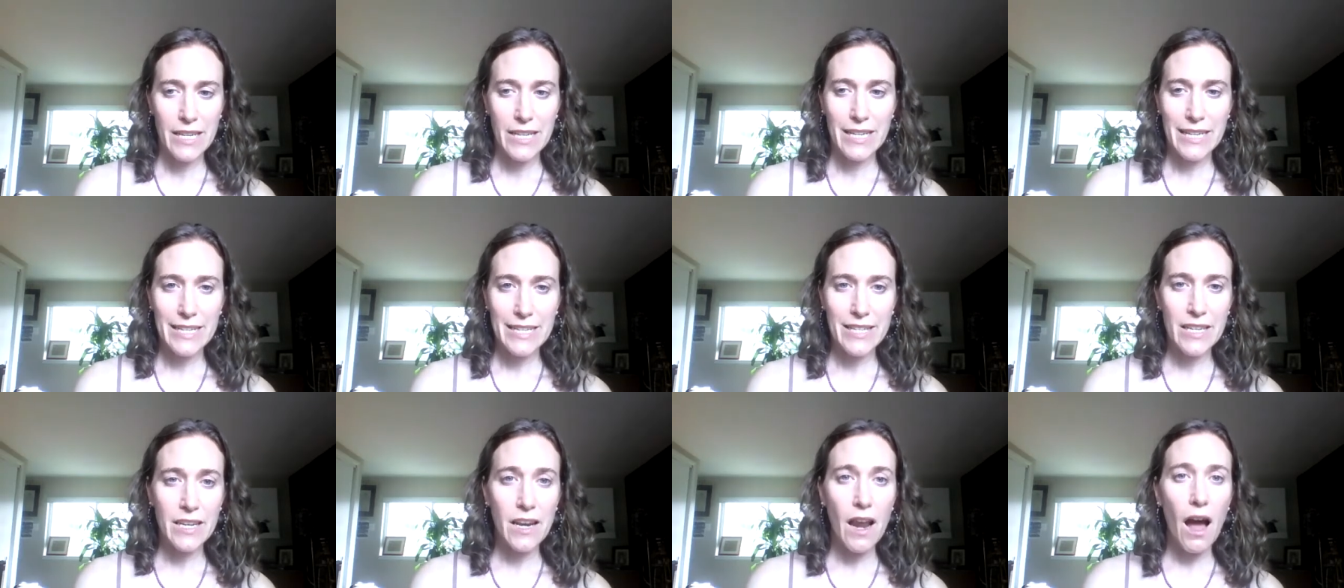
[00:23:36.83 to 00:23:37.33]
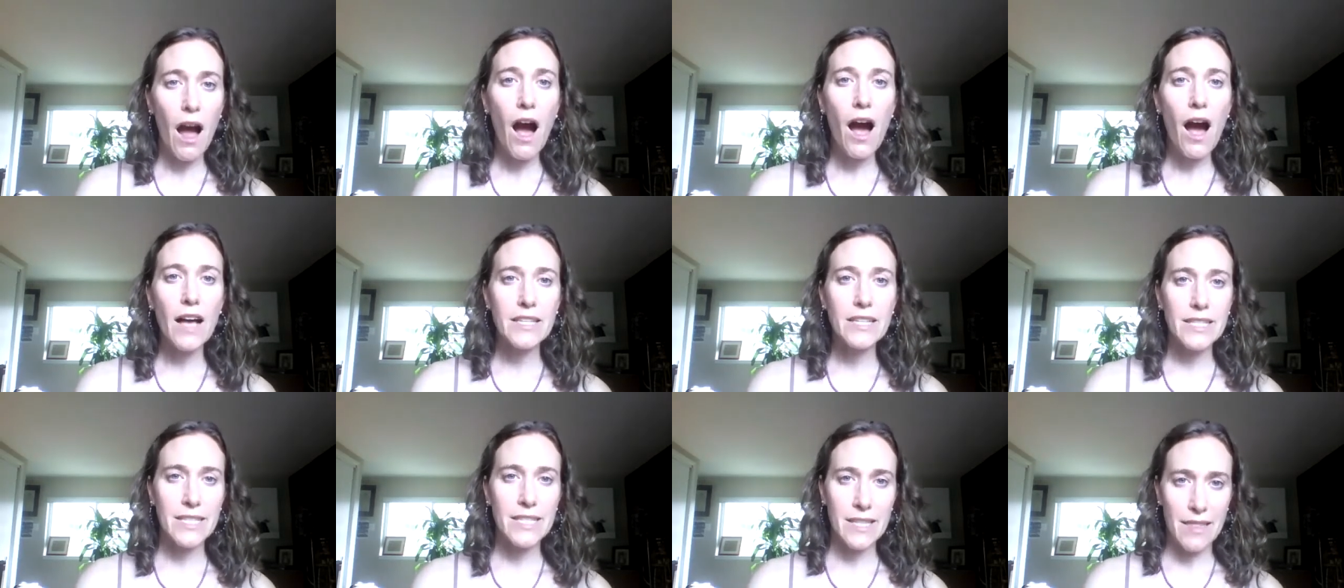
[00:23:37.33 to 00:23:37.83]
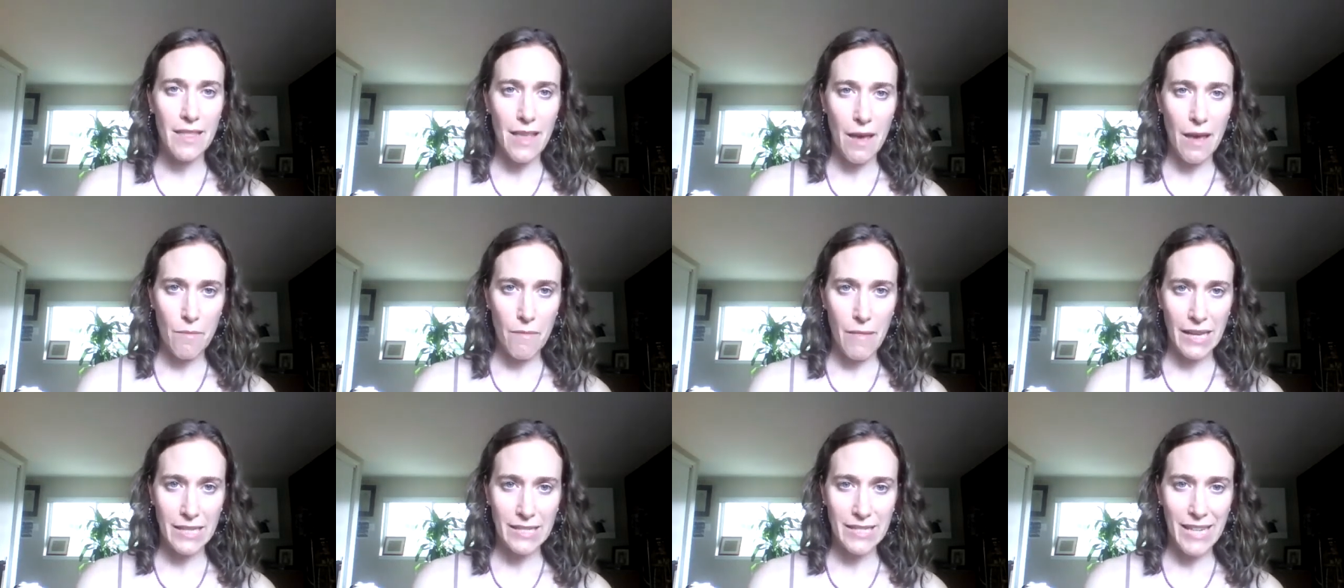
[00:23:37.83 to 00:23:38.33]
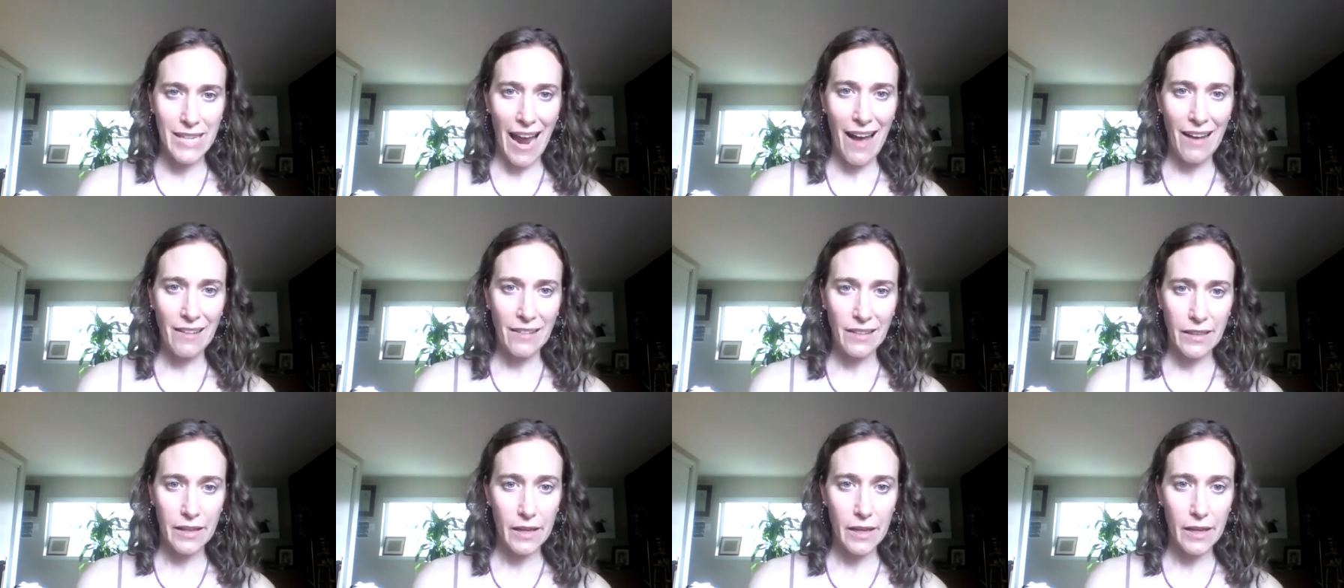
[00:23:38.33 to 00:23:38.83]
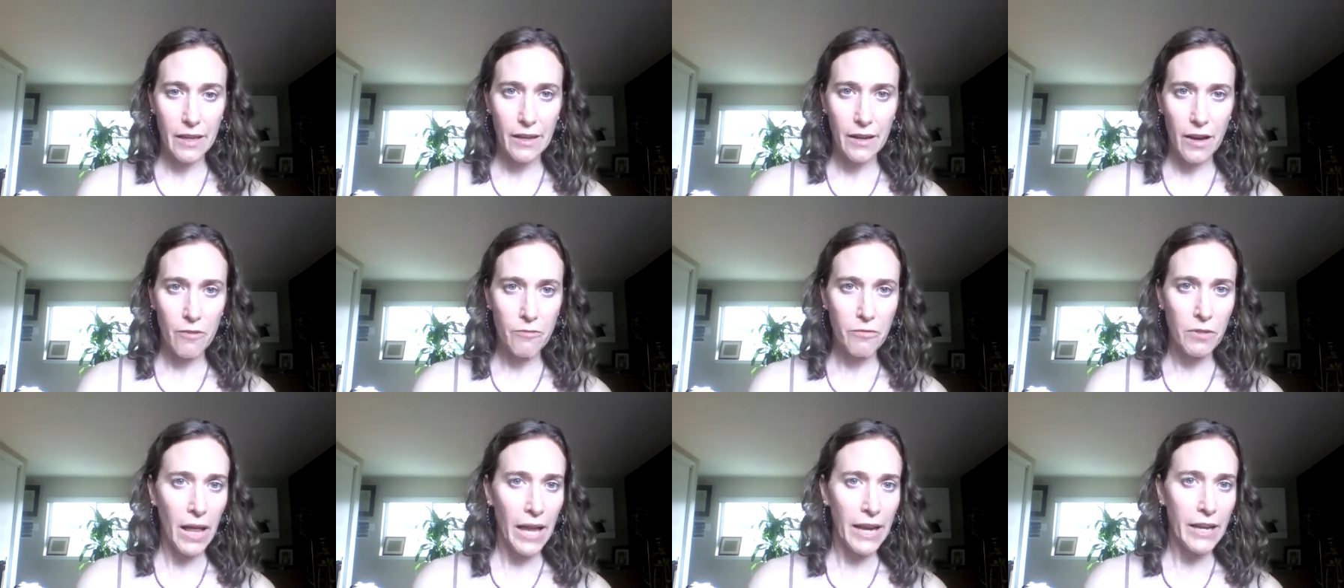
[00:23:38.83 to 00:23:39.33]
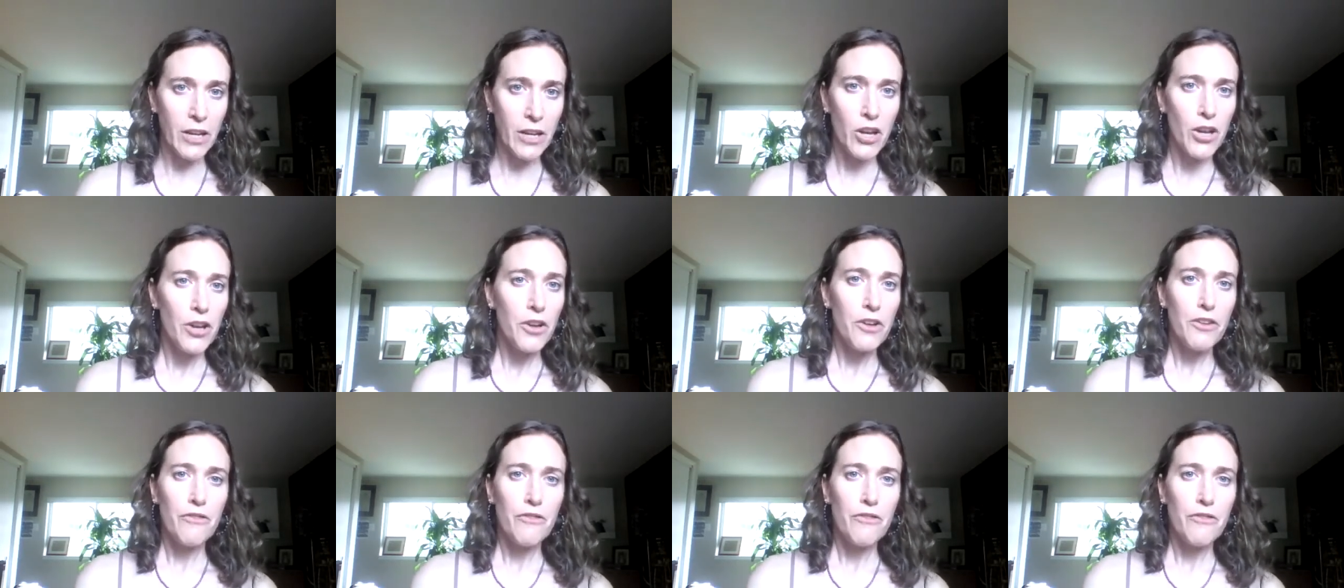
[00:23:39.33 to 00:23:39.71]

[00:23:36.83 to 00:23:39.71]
is an us and them mentality of like